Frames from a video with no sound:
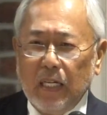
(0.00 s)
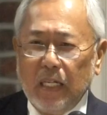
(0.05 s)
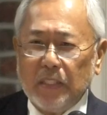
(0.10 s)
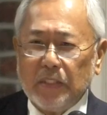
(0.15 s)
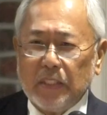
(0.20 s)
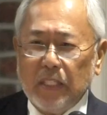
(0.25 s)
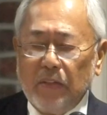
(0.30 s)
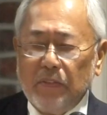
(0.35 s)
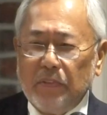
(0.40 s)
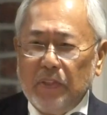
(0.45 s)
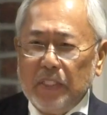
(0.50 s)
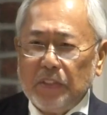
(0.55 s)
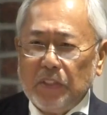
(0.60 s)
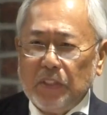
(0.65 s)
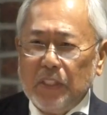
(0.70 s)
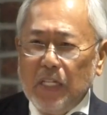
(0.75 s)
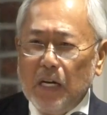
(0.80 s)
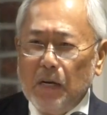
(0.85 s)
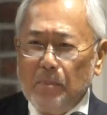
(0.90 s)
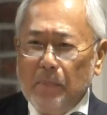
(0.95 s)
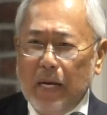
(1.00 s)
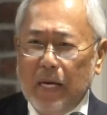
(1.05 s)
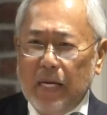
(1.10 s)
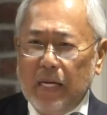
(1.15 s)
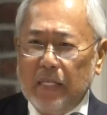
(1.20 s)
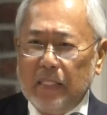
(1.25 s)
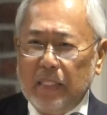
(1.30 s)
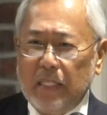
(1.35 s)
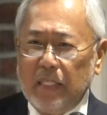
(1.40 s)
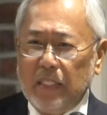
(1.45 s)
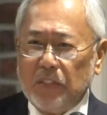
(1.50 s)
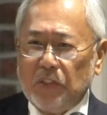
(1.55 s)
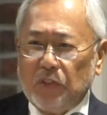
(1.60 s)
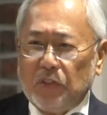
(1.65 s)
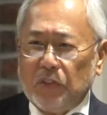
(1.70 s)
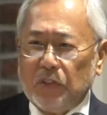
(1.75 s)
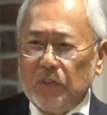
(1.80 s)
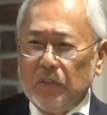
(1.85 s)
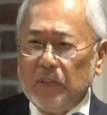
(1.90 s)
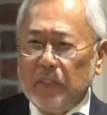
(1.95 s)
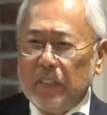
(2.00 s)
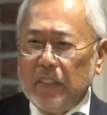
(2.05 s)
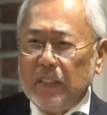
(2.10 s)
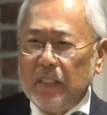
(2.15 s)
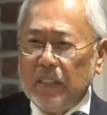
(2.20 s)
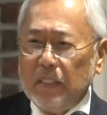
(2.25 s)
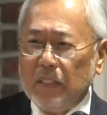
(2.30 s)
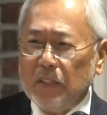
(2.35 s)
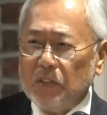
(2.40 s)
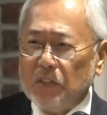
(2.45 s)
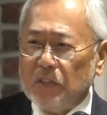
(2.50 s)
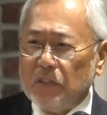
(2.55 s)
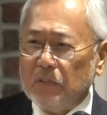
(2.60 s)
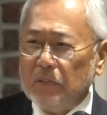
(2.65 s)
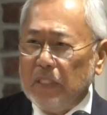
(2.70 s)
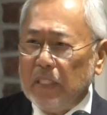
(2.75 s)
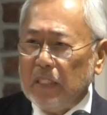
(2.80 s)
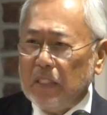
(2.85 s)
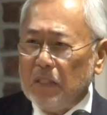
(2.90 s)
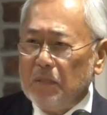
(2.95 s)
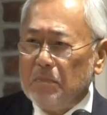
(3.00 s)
He said, this young man is truly, truly